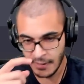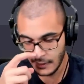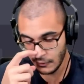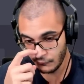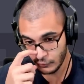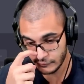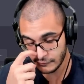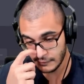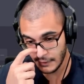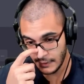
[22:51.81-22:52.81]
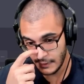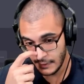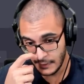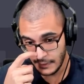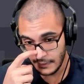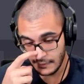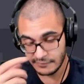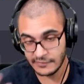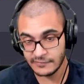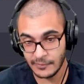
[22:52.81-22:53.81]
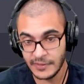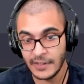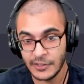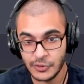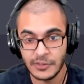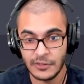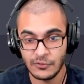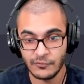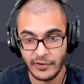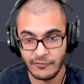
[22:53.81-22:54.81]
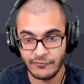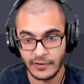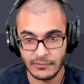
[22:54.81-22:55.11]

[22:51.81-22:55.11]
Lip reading: Now, of course, this is something that you need to verify.